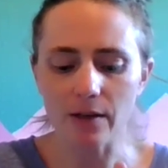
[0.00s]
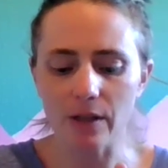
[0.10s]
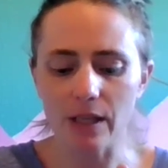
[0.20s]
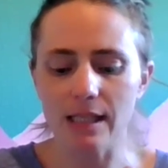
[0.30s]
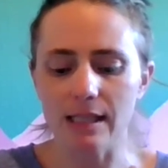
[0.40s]
of
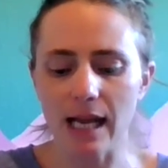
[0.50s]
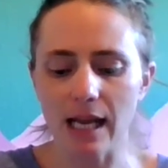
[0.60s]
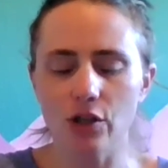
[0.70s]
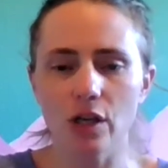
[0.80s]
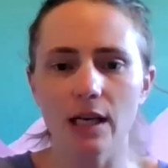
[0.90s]
this
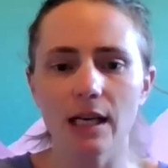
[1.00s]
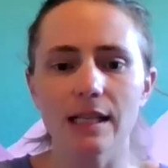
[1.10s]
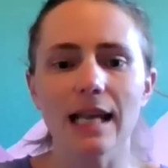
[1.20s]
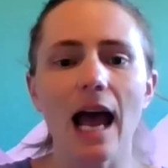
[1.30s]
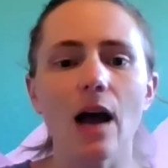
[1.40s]
intention
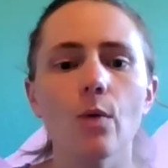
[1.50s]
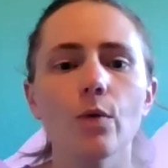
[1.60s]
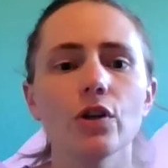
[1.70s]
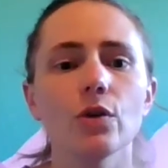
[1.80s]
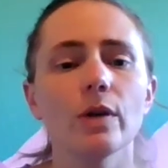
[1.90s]
is how
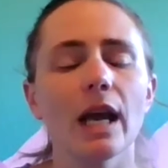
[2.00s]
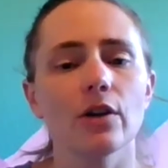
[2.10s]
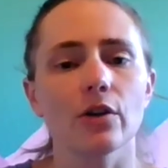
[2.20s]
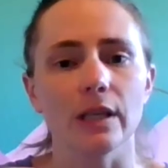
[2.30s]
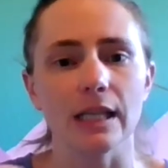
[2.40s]
will you get
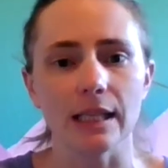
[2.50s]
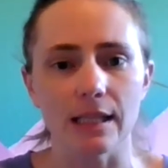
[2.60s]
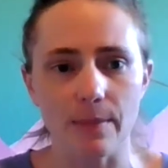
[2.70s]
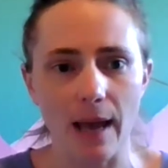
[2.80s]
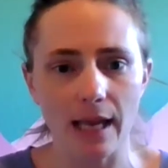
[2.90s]
your
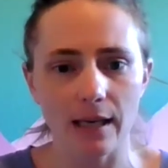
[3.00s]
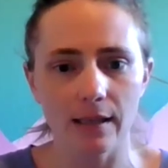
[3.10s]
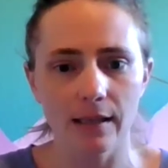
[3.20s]
needs met?